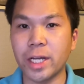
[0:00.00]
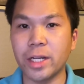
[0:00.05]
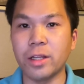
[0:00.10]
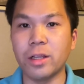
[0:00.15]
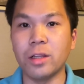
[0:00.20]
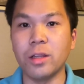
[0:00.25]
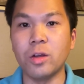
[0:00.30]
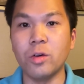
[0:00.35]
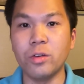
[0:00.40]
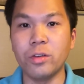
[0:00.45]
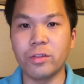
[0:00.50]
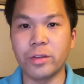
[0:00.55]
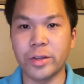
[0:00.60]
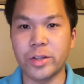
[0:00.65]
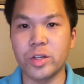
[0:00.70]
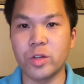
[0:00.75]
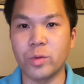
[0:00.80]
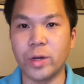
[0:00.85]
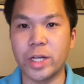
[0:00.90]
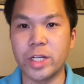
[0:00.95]
and a loan
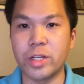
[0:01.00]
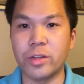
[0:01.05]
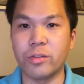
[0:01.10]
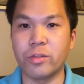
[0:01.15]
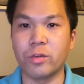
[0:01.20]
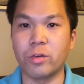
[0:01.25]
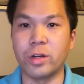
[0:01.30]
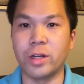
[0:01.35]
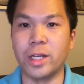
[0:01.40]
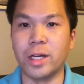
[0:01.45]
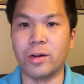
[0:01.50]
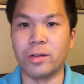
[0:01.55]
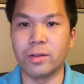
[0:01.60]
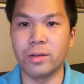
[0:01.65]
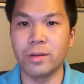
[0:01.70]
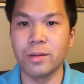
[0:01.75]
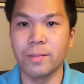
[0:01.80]
situation sorted out.